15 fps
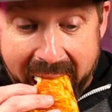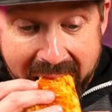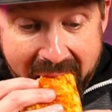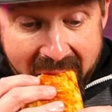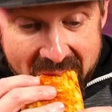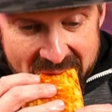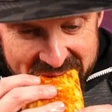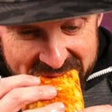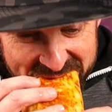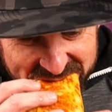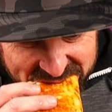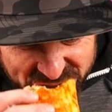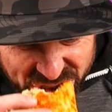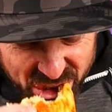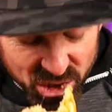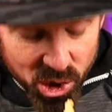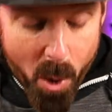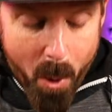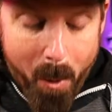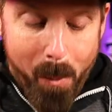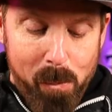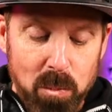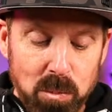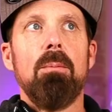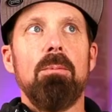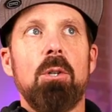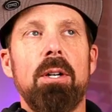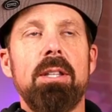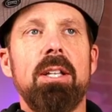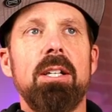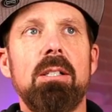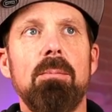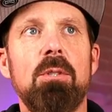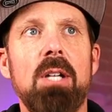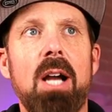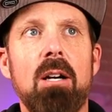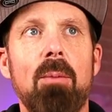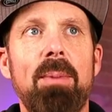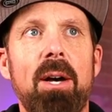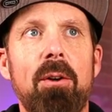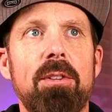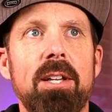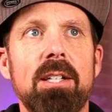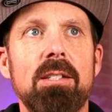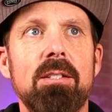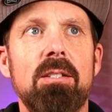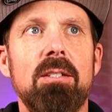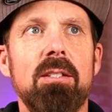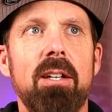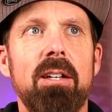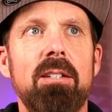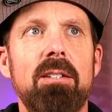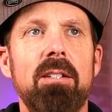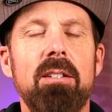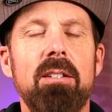I'm trying to think of some Taco Bell things like